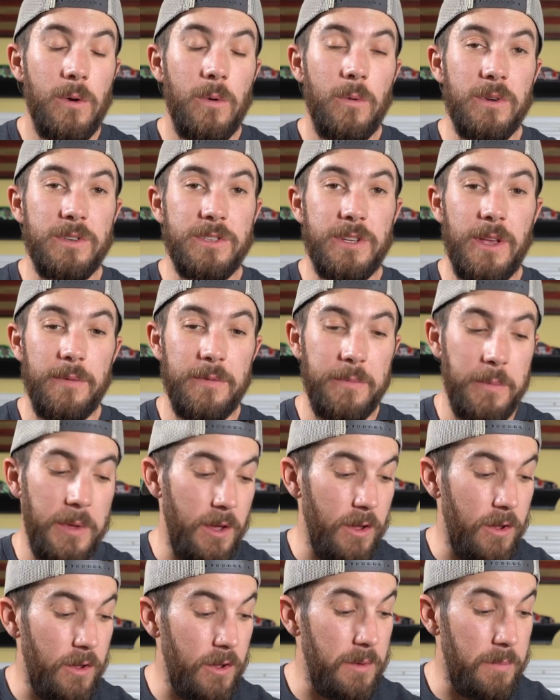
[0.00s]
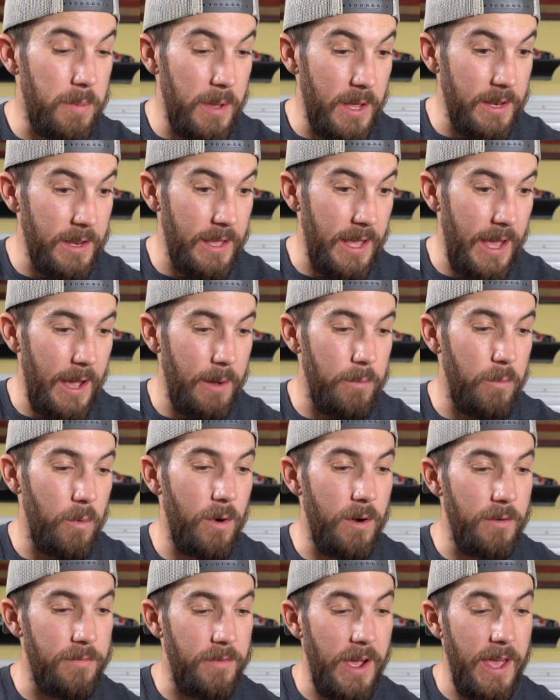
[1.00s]
which gives me a good pin gap
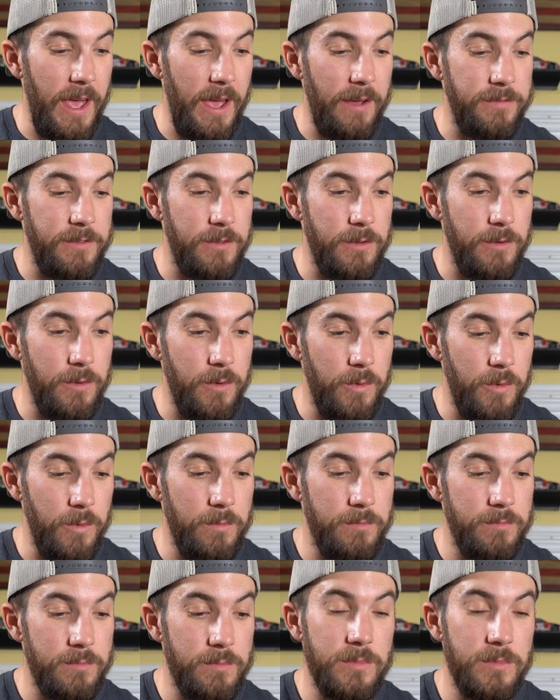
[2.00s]
where if I have to